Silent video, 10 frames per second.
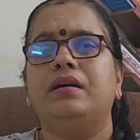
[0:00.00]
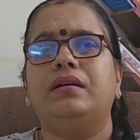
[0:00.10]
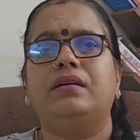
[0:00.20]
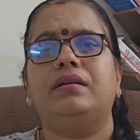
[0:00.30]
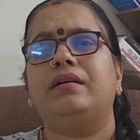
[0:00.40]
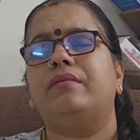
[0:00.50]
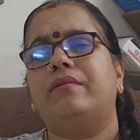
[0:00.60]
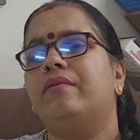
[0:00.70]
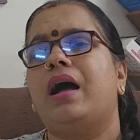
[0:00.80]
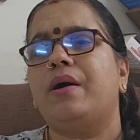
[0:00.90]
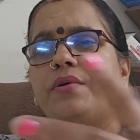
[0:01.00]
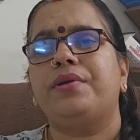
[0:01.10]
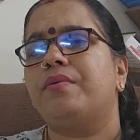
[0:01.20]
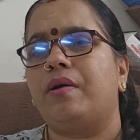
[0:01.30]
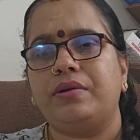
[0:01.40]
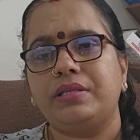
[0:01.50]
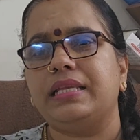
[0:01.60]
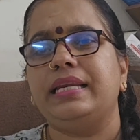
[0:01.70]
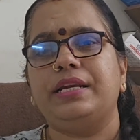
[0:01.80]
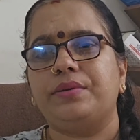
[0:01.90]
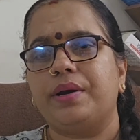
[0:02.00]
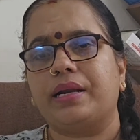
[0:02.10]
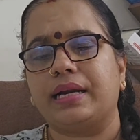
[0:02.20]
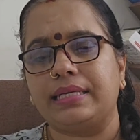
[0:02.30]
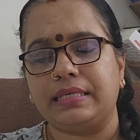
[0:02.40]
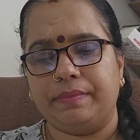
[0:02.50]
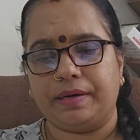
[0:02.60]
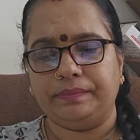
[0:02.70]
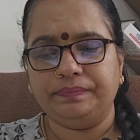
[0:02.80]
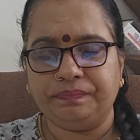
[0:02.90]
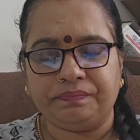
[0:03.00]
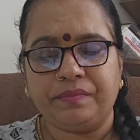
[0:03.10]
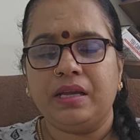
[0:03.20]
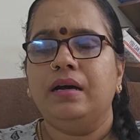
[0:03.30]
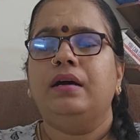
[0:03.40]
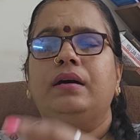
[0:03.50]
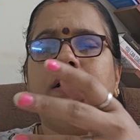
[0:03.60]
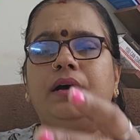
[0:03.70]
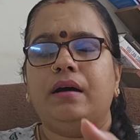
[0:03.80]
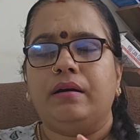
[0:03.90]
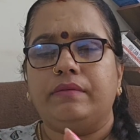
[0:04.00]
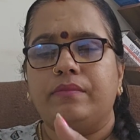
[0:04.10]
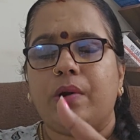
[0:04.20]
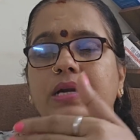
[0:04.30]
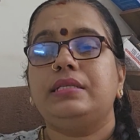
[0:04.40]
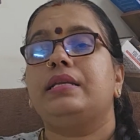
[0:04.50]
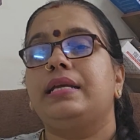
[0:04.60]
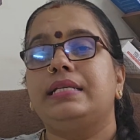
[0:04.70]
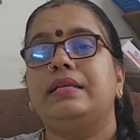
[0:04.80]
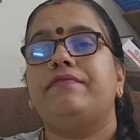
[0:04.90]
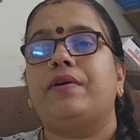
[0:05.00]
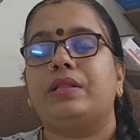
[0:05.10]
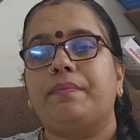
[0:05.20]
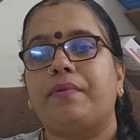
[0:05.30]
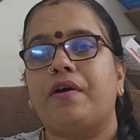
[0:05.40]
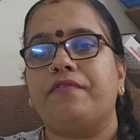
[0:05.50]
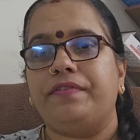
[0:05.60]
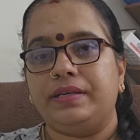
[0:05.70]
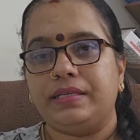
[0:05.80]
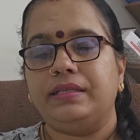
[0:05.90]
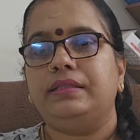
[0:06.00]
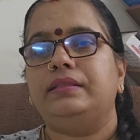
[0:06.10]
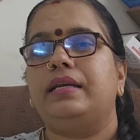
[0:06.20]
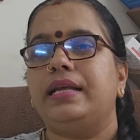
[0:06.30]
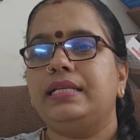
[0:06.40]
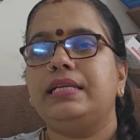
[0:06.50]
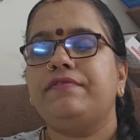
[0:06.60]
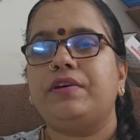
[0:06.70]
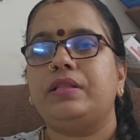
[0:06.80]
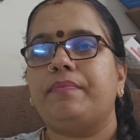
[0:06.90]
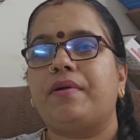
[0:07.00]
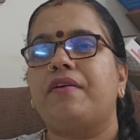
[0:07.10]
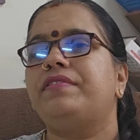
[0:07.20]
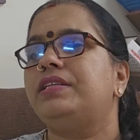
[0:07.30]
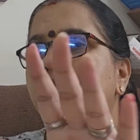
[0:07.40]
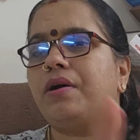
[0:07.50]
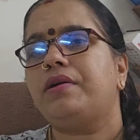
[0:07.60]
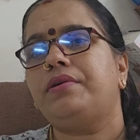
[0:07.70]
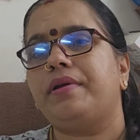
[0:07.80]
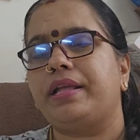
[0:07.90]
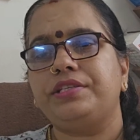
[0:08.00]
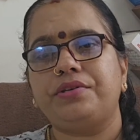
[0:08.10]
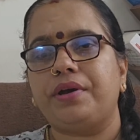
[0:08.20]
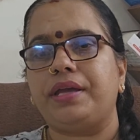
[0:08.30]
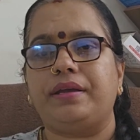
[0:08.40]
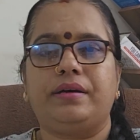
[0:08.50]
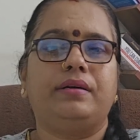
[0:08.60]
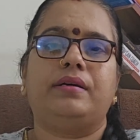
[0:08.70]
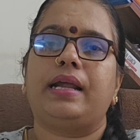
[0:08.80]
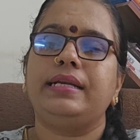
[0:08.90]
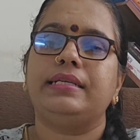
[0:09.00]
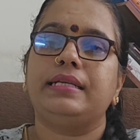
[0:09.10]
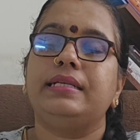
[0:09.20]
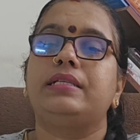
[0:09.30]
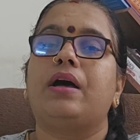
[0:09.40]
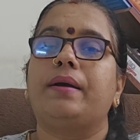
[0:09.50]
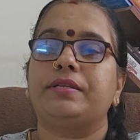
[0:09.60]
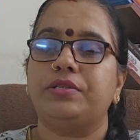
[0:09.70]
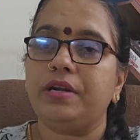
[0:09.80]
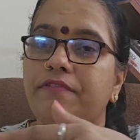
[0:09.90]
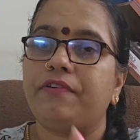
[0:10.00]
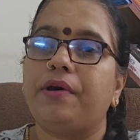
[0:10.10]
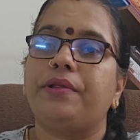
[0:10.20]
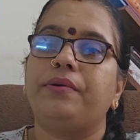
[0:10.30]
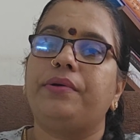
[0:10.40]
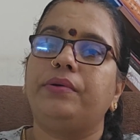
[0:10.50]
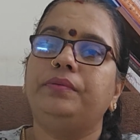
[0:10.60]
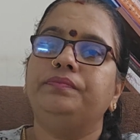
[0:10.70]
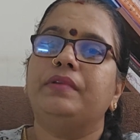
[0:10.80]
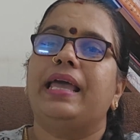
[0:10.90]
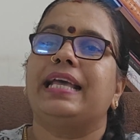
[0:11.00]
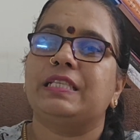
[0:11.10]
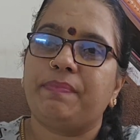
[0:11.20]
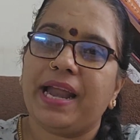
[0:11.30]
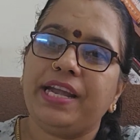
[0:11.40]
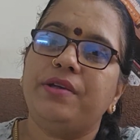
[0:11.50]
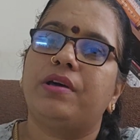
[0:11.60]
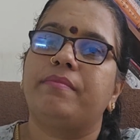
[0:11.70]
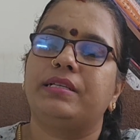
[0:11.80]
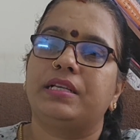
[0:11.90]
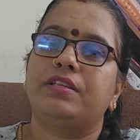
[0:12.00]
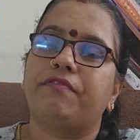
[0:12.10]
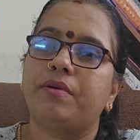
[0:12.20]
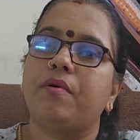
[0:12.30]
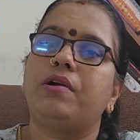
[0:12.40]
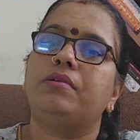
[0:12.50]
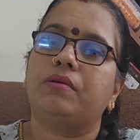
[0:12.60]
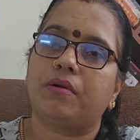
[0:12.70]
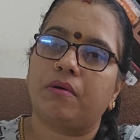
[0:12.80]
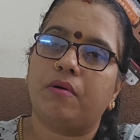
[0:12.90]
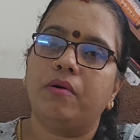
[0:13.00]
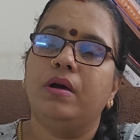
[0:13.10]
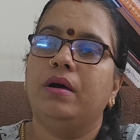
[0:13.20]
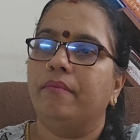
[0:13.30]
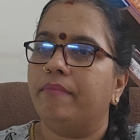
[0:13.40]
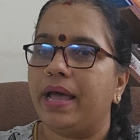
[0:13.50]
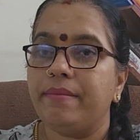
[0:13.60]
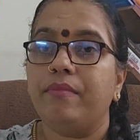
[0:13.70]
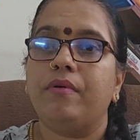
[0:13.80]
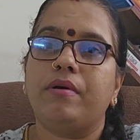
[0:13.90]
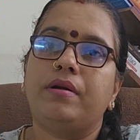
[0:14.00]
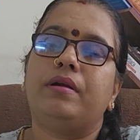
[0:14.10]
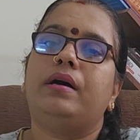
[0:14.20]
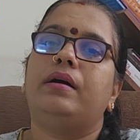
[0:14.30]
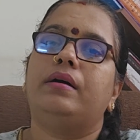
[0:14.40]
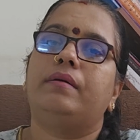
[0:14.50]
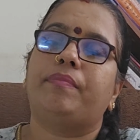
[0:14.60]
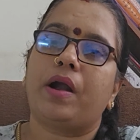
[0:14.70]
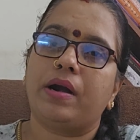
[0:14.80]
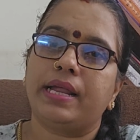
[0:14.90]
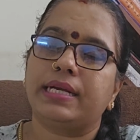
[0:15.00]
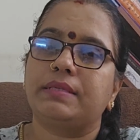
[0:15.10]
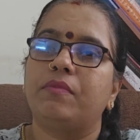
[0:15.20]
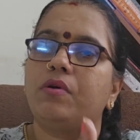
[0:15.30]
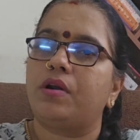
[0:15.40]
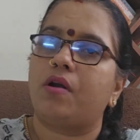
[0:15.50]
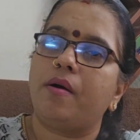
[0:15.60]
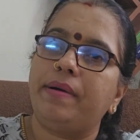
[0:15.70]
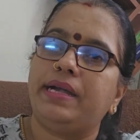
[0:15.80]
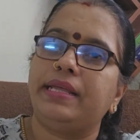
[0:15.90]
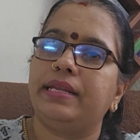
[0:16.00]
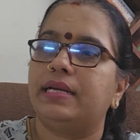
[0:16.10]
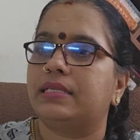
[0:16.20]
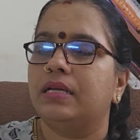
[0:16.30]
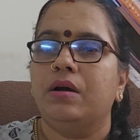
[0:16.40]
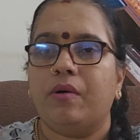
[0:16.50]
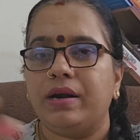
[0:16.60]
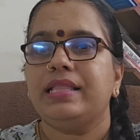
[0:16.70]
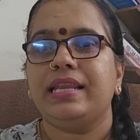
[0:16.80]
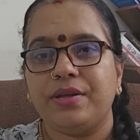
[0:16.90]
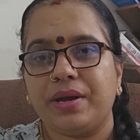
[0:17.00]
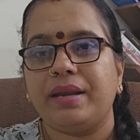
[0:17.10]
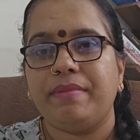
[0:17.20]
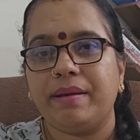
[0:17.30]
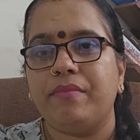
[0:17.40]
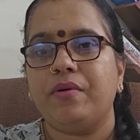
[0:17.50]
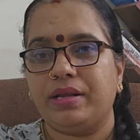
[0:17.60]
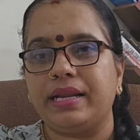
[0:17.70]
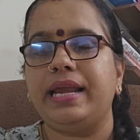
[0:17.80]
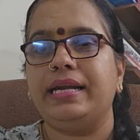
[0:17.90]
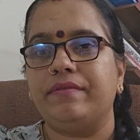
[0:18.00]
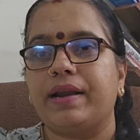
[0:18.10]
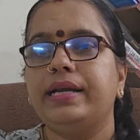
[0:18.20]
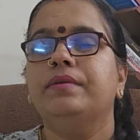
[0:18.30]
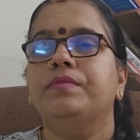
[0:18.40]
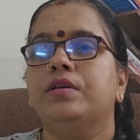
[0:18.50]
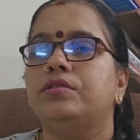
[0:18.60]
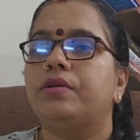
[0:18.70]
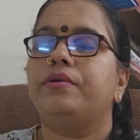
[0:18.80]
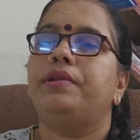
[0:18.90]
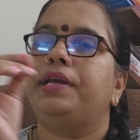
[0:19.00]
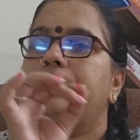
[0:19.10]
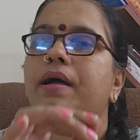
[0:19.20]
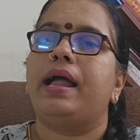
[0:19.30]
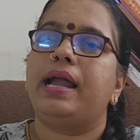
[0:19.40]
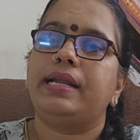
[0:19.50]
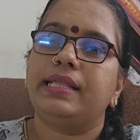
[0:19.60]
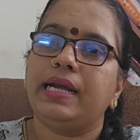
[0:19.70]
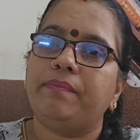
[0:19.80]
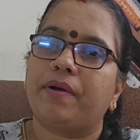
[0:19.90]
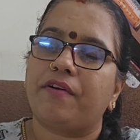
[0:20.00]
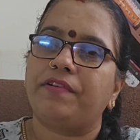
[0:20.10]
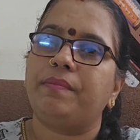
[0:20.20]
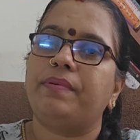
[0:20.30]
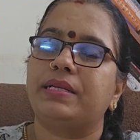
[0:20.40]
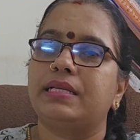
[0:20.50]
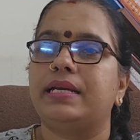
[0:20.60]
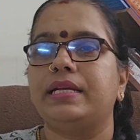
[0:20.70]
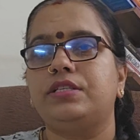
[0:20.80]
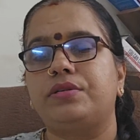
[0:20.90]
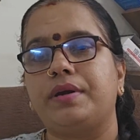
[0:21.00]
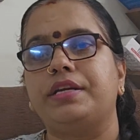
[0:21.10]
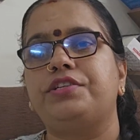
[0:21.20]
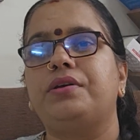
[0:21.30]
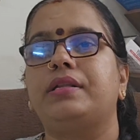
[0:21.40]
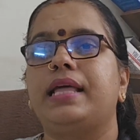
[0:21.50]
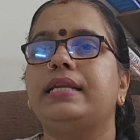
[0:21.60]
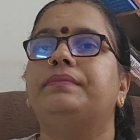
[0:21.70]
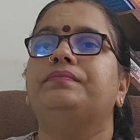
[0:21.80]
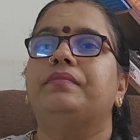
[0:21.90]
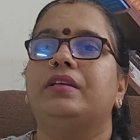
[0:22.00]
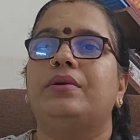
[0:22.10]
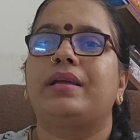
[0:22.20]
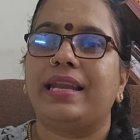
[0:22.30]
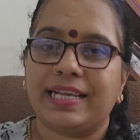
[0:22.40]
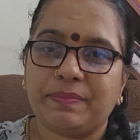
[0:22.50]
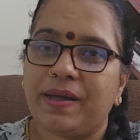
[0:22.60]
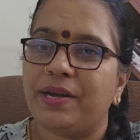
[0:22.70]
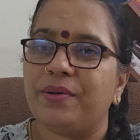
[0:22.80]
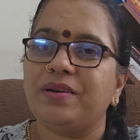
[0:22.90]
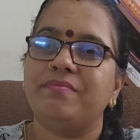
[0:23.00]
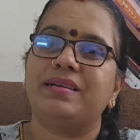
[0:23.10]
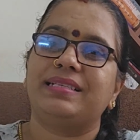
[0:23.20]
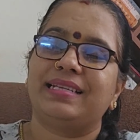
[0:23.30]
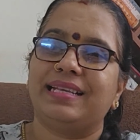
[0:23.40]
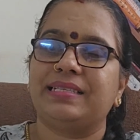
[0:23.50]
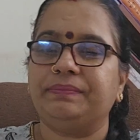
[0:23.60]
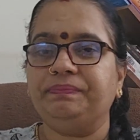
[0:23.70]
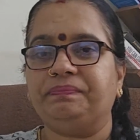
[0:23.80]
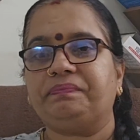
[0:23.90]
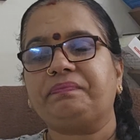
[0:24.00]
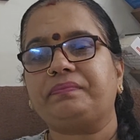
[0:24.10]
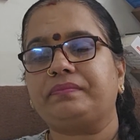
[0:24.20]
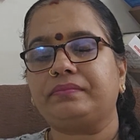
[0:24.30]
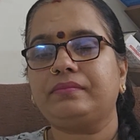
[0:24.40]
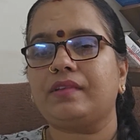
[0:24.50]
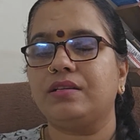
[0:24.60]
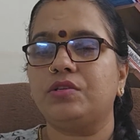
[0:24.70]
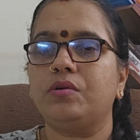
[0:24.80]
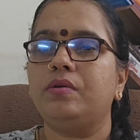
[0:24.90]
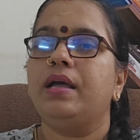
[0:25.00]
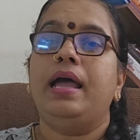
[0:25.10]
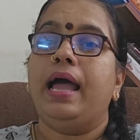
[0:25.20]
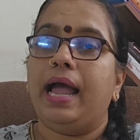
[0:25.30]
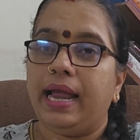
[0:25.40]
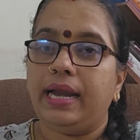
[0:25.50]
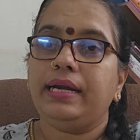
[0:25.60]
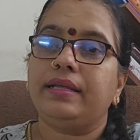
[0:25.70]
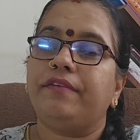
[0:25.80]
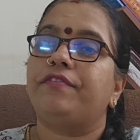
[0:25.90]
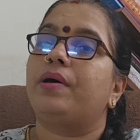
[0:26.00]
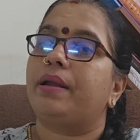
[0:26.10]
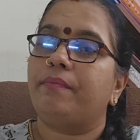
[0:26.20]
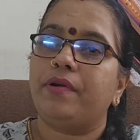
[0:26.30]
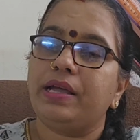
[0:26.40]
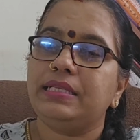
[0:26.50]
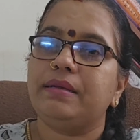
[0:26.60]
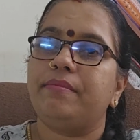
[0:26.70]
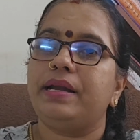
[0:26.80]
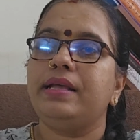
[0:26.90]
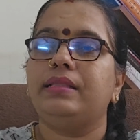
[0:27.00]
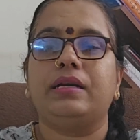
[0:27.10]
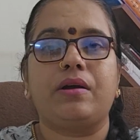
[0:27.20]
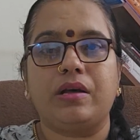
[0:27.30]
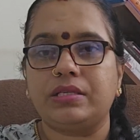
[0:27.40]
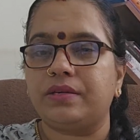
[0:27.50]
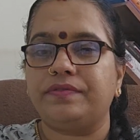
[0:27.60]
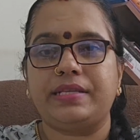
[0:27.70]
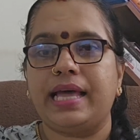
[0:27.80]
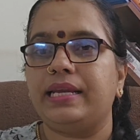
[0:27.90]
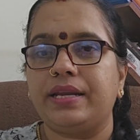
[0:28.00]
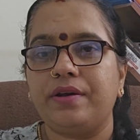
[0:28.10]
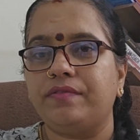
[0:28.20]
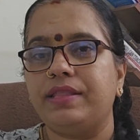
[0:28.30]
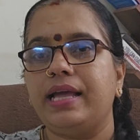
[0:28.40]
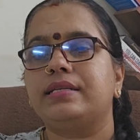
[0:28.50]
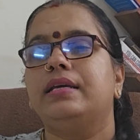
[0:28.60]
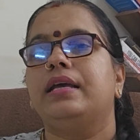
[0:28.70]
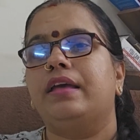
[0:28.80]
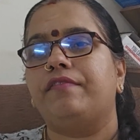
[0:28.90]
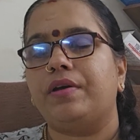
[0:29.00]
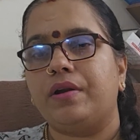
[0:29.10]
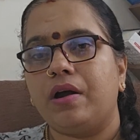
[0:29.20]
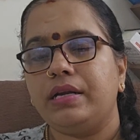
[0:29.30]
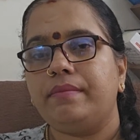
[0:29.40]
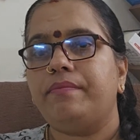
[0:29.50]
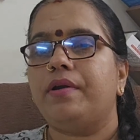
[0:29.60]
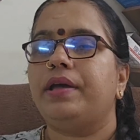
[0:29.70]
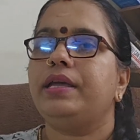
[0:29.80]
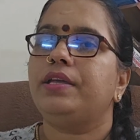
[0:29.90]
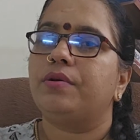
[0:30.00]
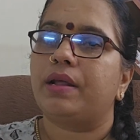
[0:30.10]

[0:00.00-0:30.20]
how do you want to sell it to your customer. What is the reason for the profit? The reason for the profit is not to enjoy, right? It is actually for you to expand your business. If you want to grow, buy more products, more raw materials, only then you can be more creative, right? So you need to add that profit percentage to ensure that you can expand your business. So, and if you are employing somebody, the cost of salary of that. If you are not employing,